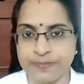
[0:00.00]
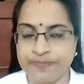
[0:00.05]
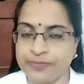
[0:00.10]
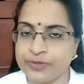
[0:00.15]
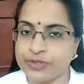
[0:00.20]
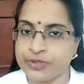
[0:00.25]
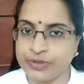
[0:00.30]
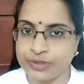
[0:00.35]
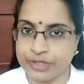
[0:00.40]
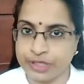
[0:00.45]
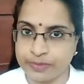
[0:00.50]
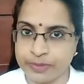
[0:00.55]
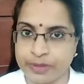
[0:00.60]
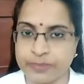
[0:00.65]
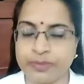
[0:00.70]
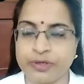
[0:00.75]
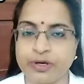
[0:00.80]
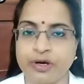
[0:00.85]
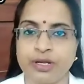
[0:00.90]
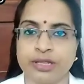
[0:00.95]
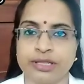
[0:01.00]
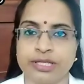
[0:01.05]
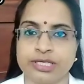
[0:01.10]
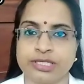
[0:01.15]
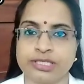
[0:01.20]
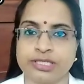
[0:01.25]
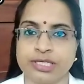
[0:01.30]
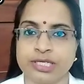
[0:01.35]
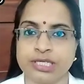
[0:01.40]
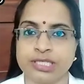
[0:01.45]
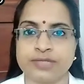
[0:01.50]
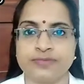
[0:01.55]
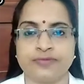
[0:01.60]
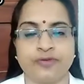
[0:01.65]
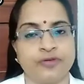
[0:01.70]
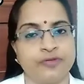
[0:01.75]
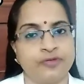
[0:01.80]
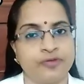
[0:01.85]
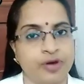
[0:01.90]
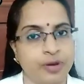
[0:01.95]
So remember all these things.
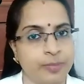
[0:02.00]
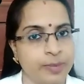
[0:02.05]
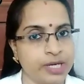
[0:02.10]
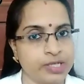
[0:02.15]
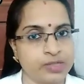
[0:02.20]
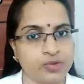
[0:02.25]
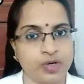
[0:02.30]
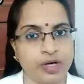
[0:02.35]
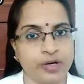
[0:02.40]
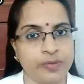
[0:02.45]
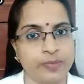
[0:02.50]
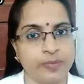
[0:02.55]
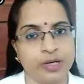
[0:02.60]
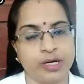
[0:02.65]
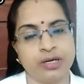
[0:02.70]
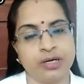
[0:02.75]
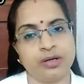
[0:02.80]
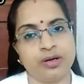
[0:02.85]
For format 1 mark,